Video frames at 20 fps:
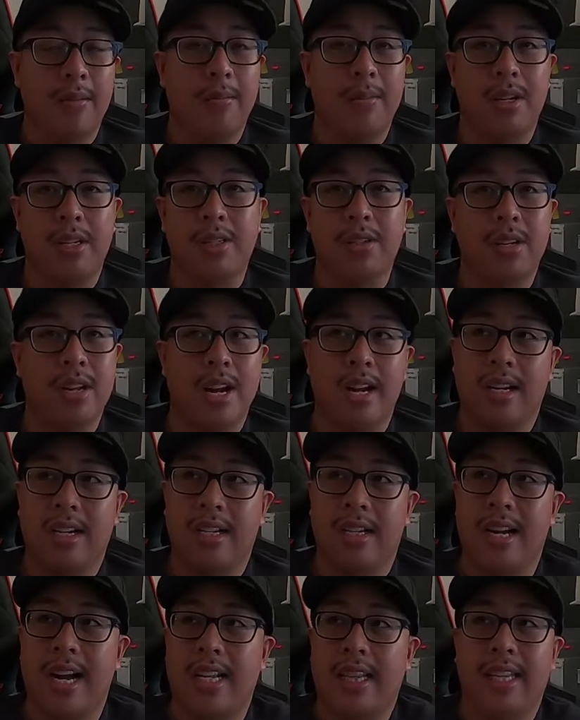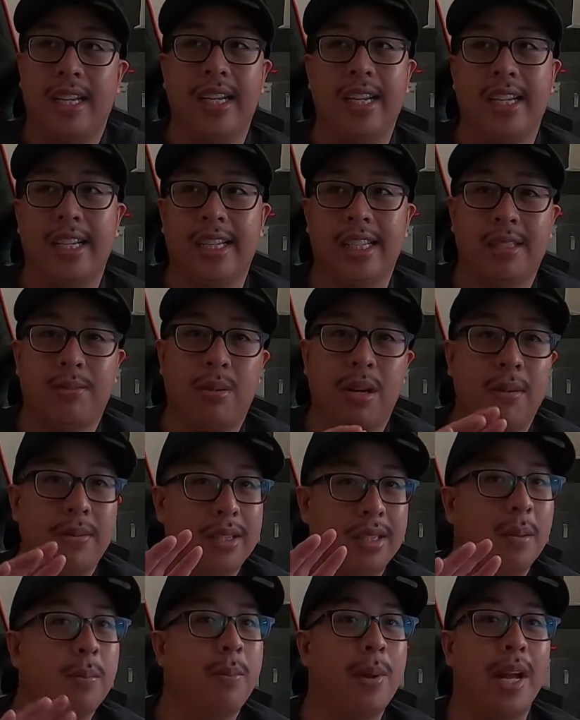But Yonaka, I think, is
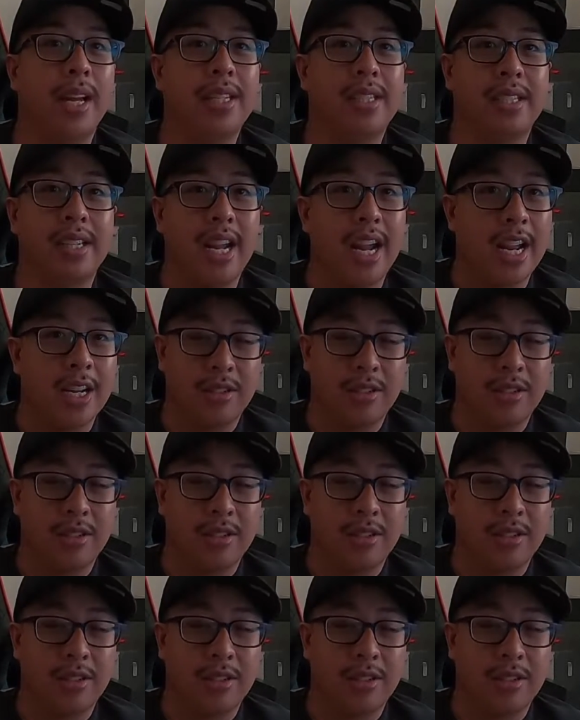probably the best